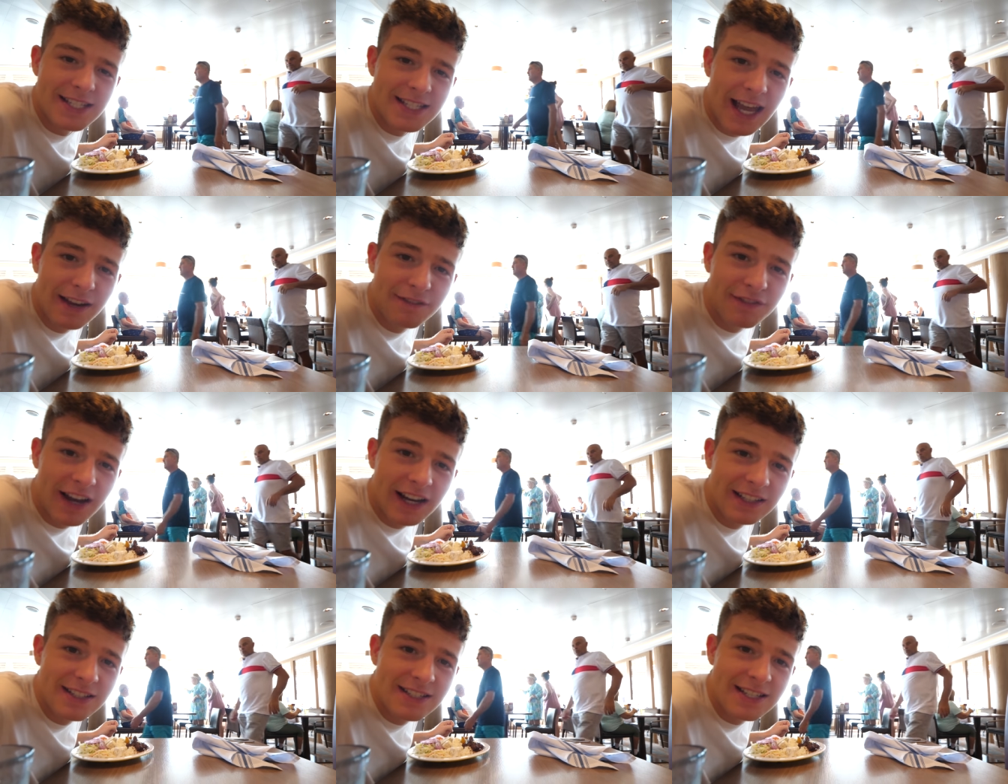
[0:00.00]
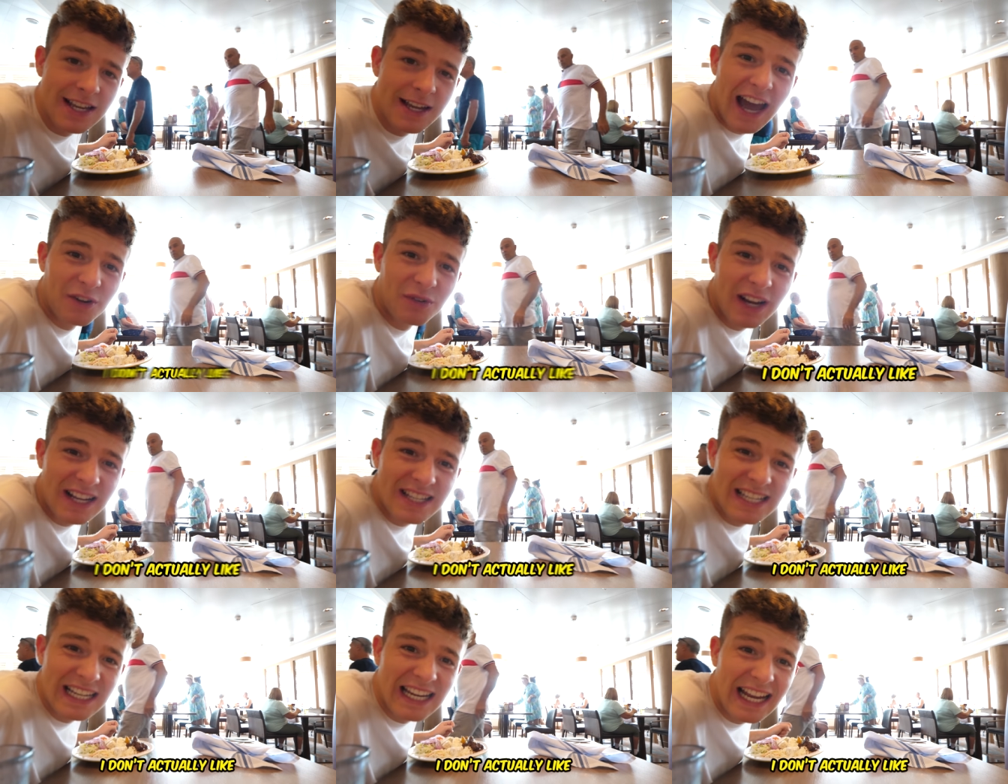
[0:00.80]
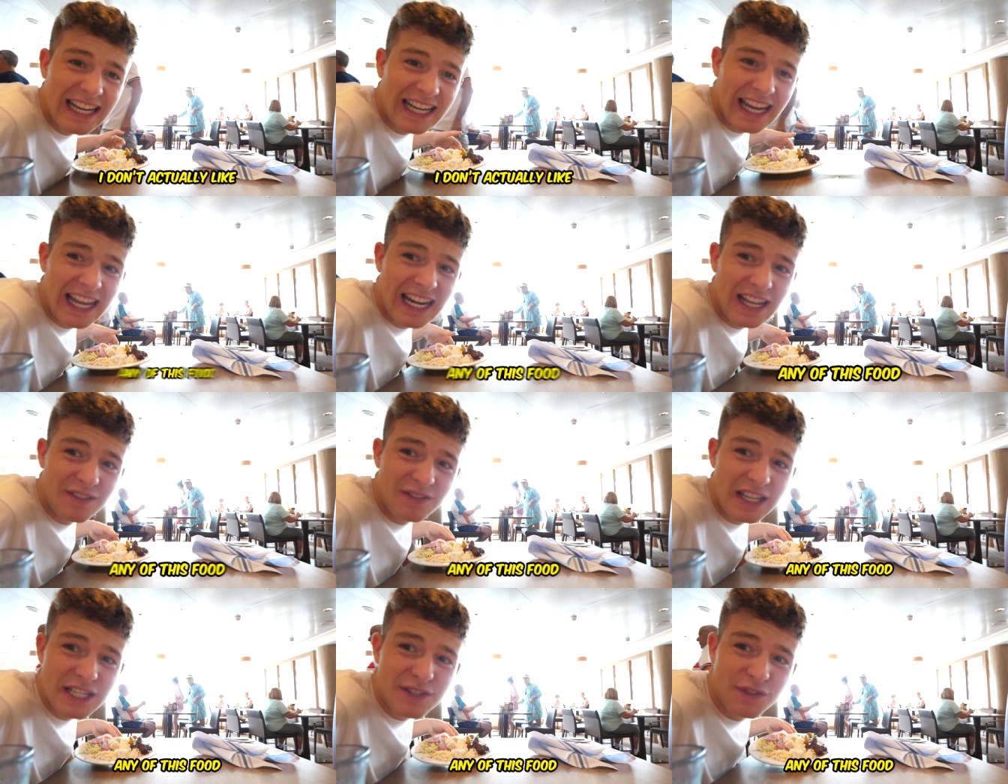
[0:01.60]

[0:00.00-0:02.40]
sad fact is that I don't actually like any of this